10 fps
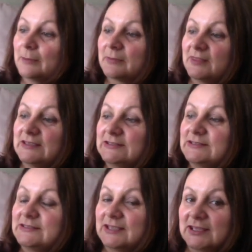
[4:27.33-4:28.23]

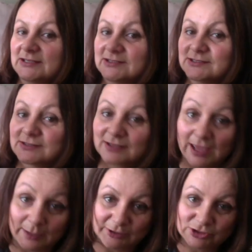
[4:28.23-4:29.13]
This is
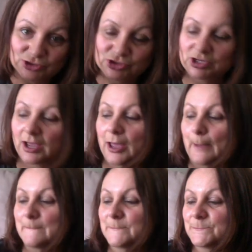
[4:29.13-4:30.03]
cabbage.
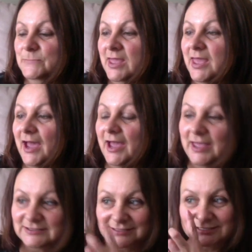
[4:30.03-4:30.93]
I
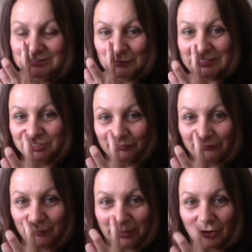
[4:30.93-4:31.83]
had sent a tweet to
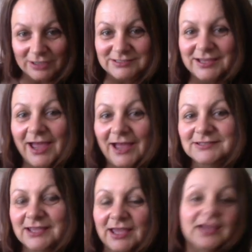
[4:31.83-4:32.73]
Riverbend Gardens
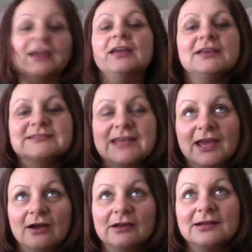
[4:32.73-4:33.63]
saying,
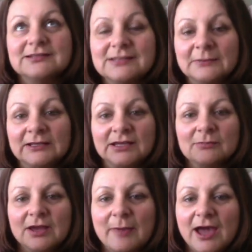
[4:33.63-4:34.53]
I got something in
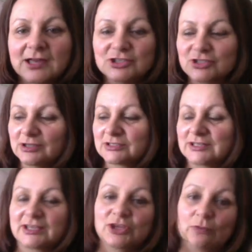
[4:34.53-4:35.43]
my package that looks
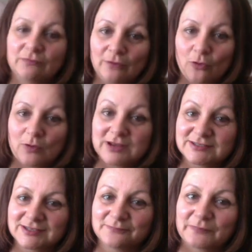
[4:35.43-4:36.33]
like a UFO. What is
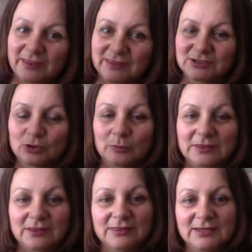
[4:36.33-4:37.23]
it? And they told me
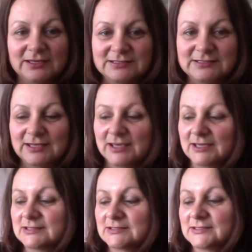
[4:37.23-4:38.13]
that this
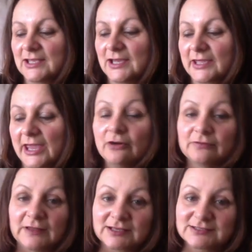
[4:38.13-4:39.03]
is
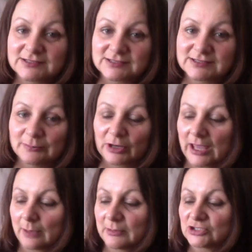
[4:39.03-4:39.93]
Caraflex. It's a summer
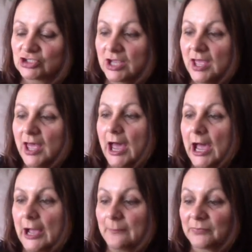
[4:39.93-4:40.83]
cabbage.
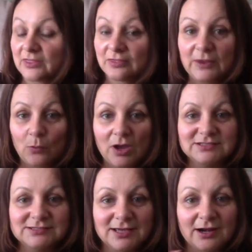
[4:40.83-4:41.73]
The thing
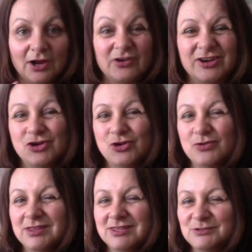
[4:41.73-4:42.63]
is that I already knew
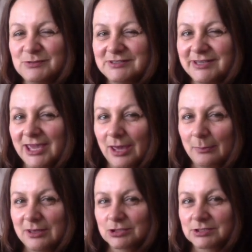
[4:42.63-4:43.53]
that this was a
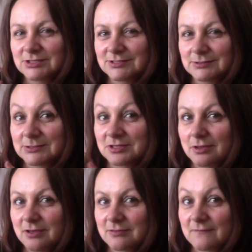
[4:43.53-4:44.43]
cabbage, and this is
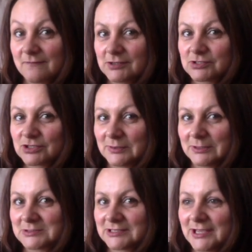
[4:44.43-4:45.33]
not the vegetable
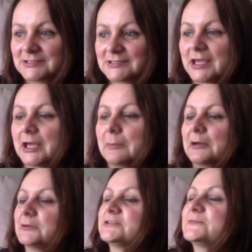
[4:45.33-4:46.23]
I was asking
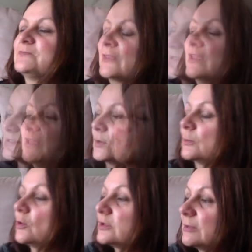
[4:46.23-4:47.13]
about. So I'm
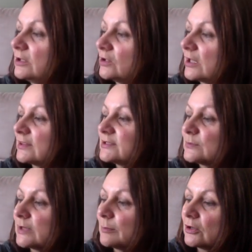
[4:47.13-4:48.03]
going to be looking this
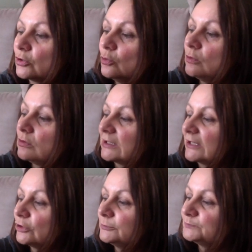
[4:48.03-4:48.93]
one up on Google
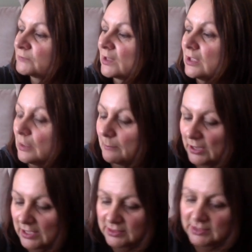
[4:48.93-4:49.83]
later.
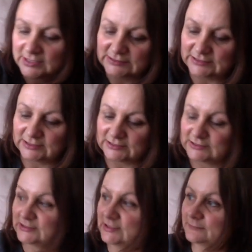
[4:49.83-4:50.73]
But this
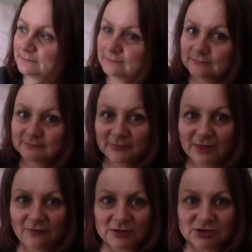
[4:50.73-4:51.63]
is
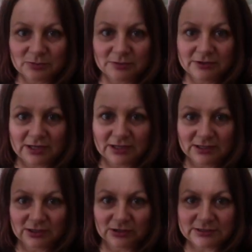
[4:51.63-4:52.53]
the vegetable that I
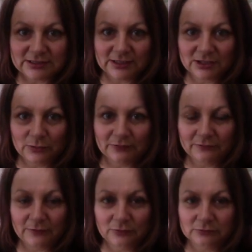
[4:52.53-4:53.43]
think looks like a
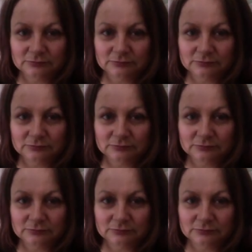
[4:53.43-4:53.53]
UFO.